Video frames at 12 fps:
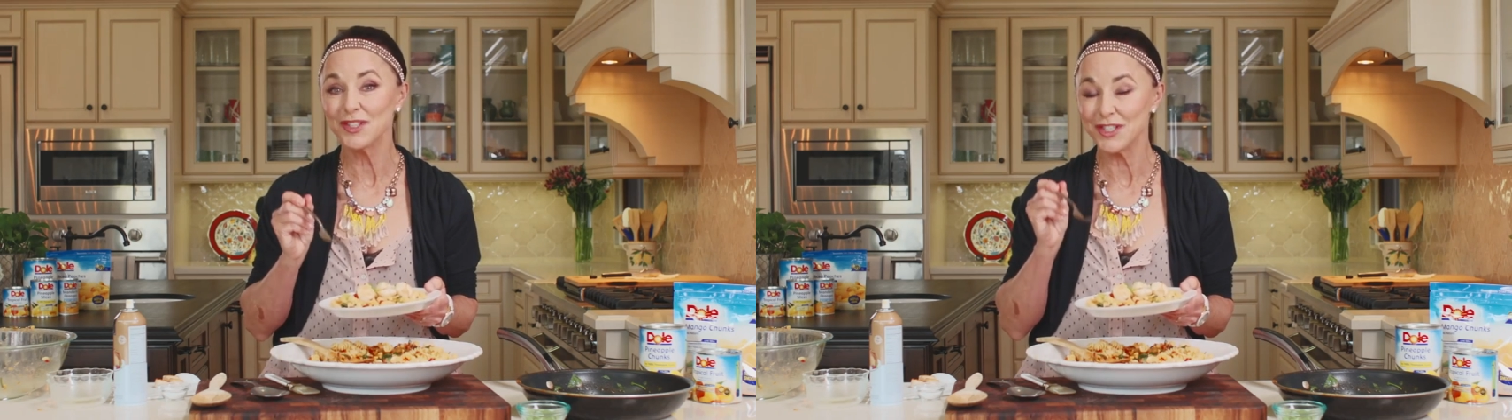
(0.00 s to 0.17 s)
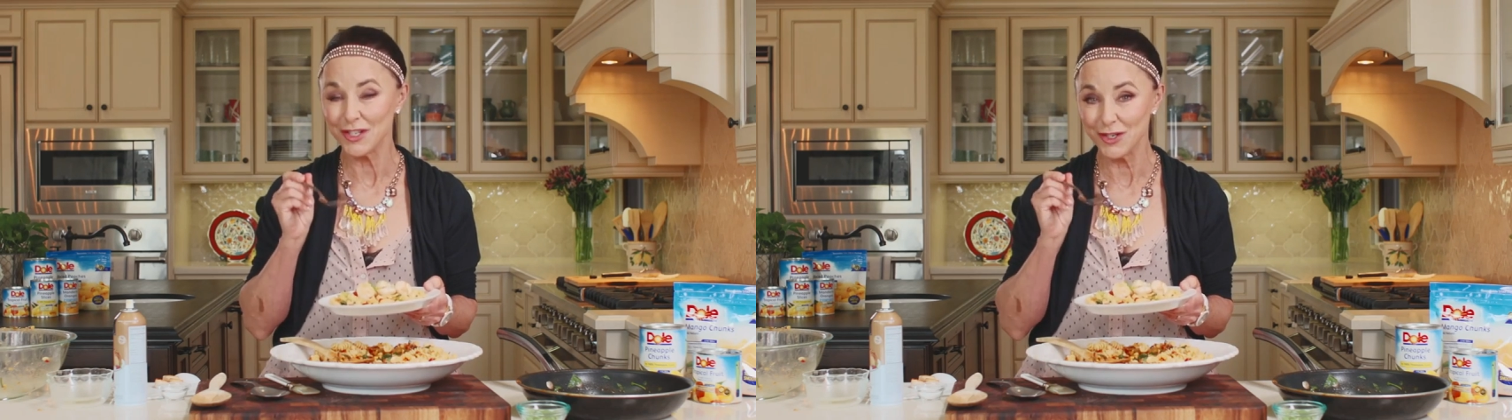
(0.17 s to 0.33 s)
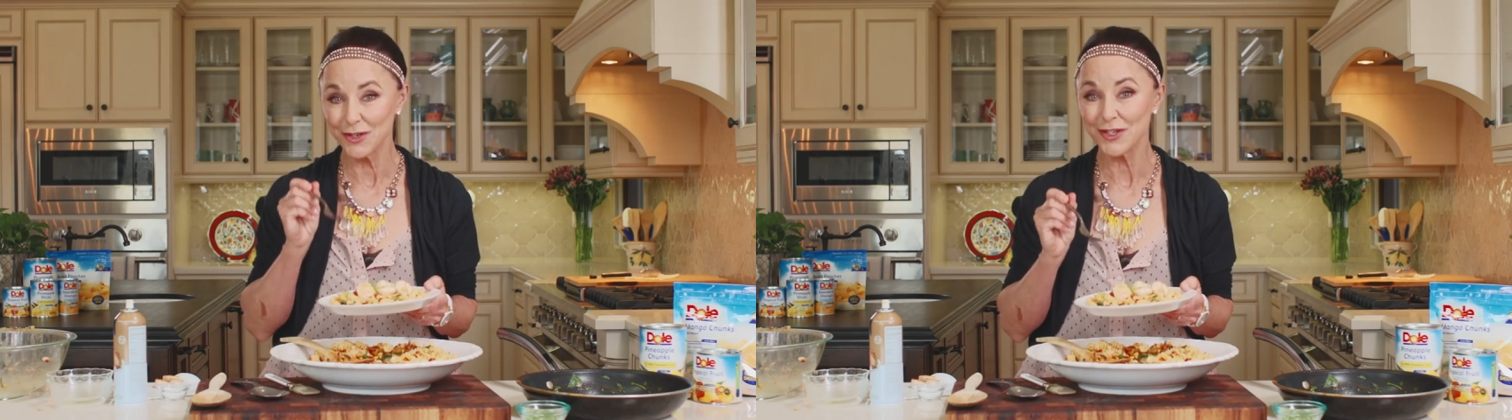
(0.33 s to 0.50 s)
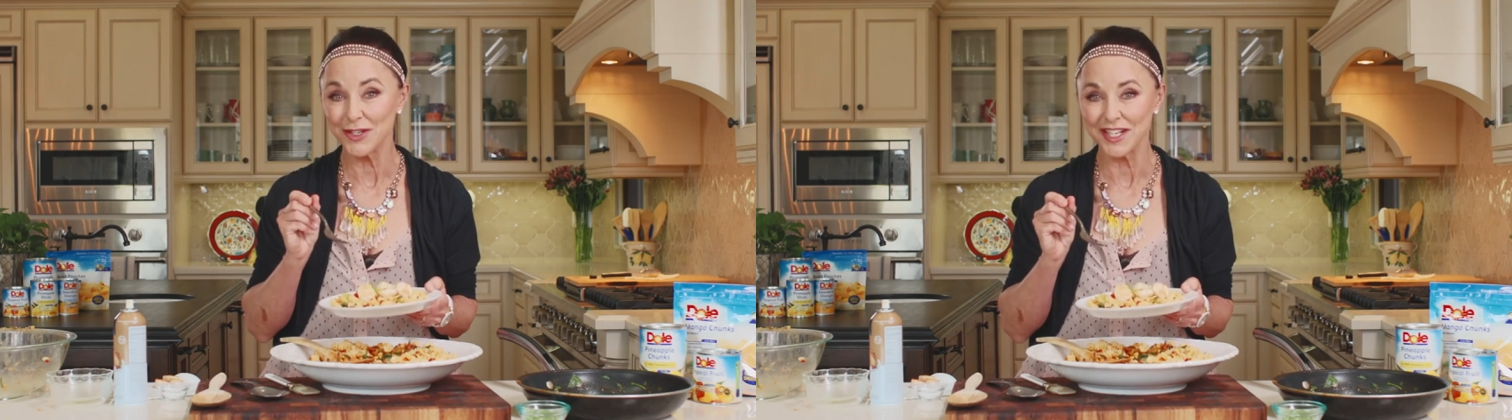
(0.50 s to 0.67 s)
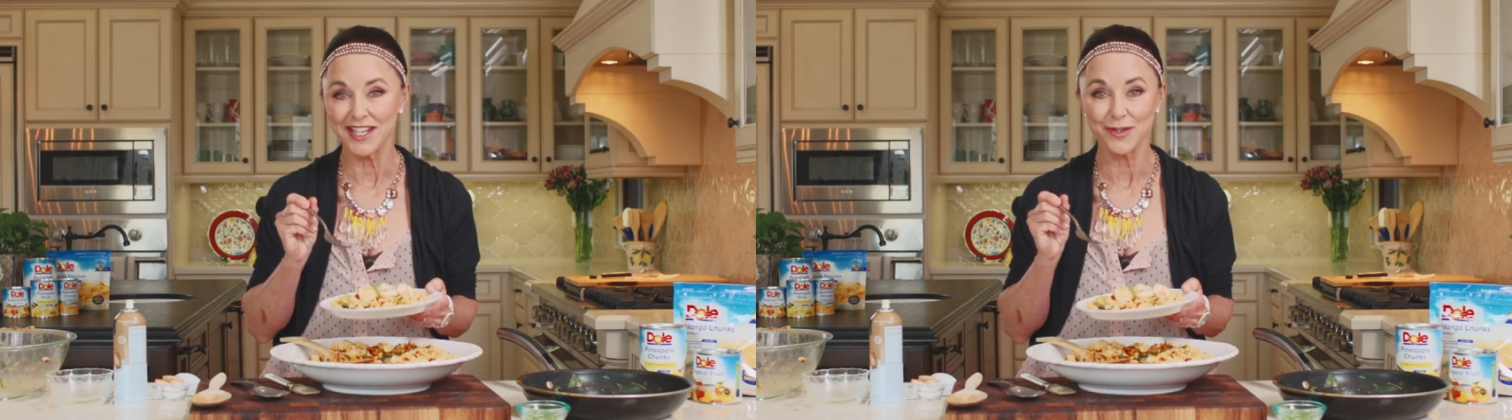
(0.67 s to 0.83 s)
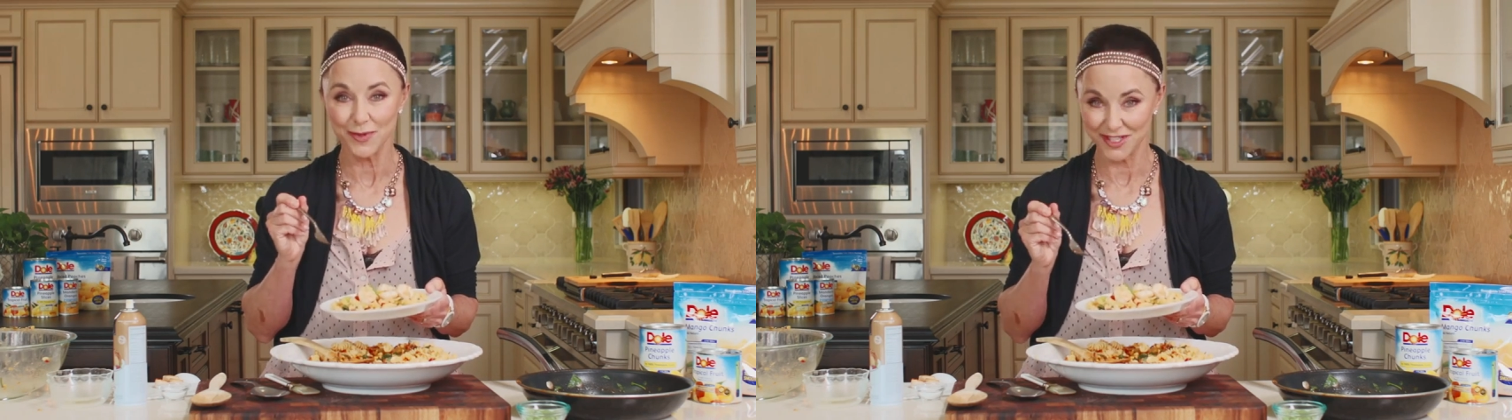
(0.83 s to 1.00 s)
to your
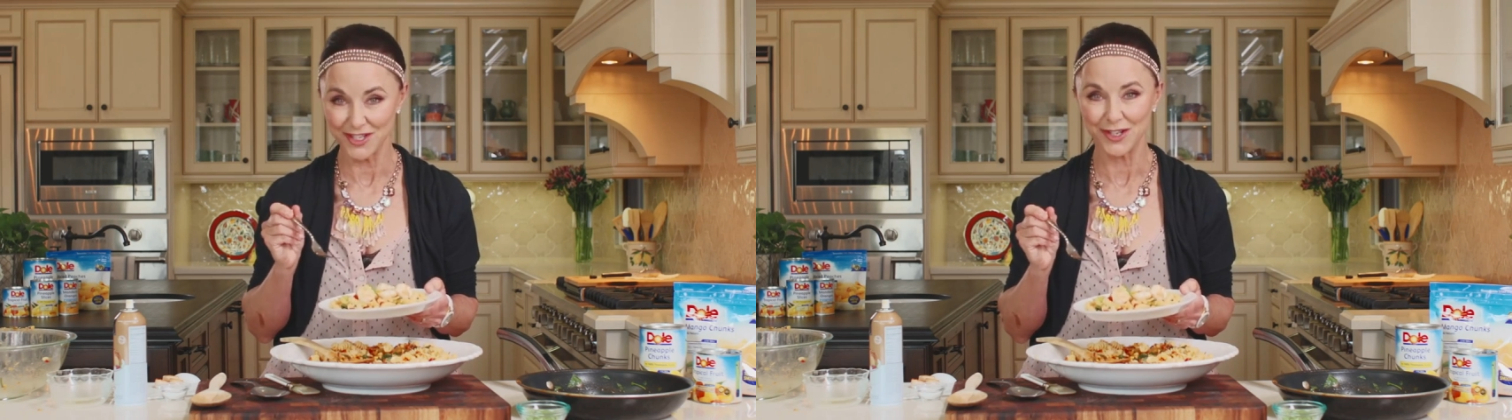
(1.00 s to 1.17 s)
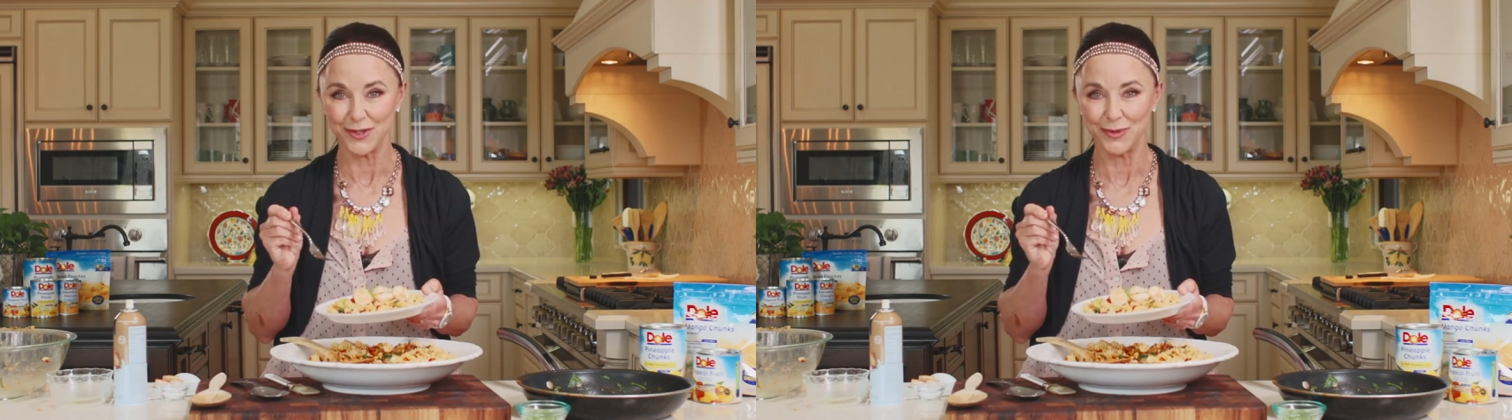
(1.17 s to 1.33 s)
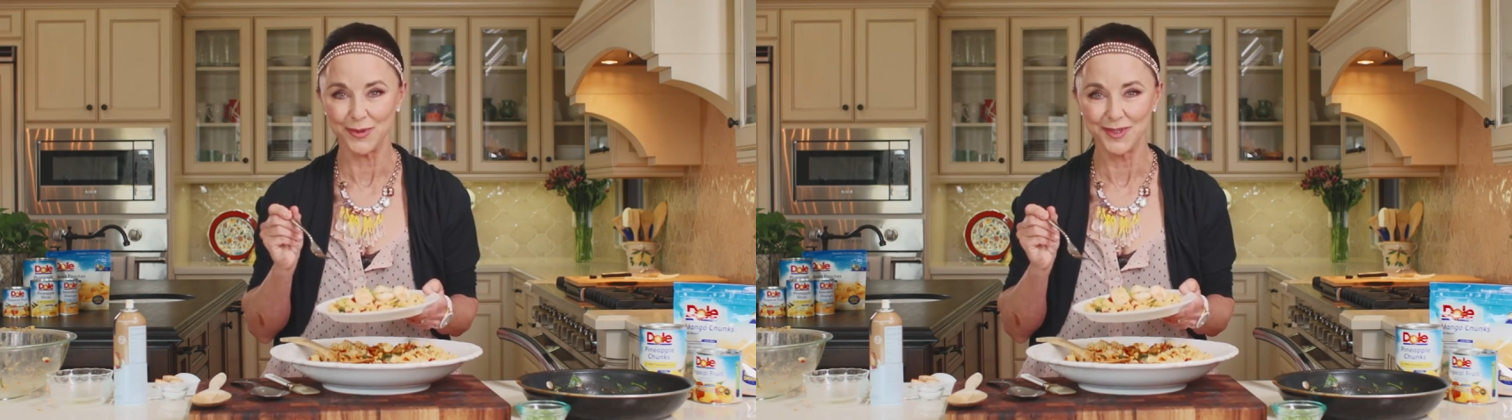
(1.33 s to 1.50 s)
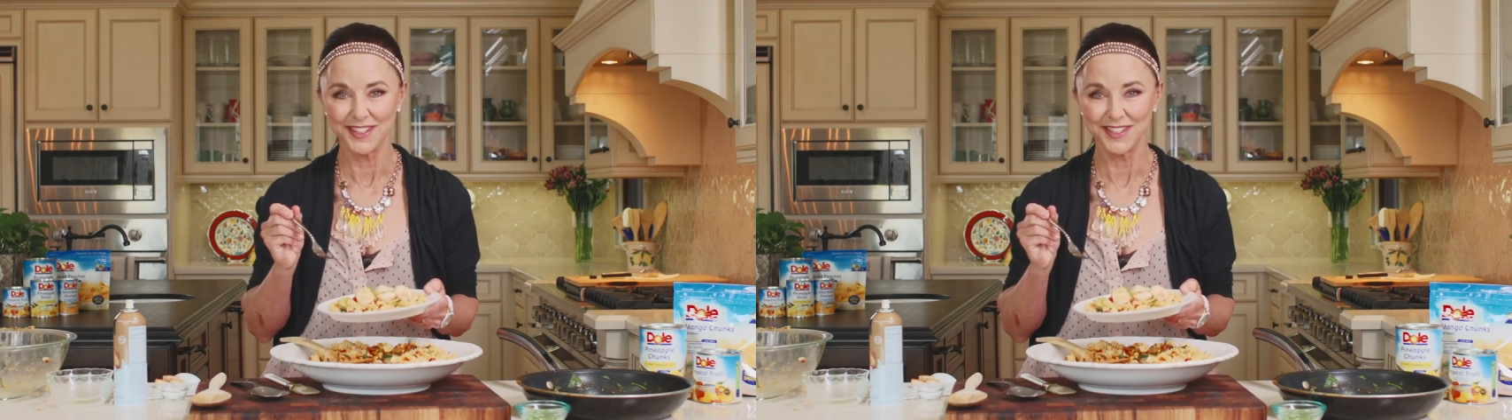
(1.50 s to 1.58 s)
cooking with Dole.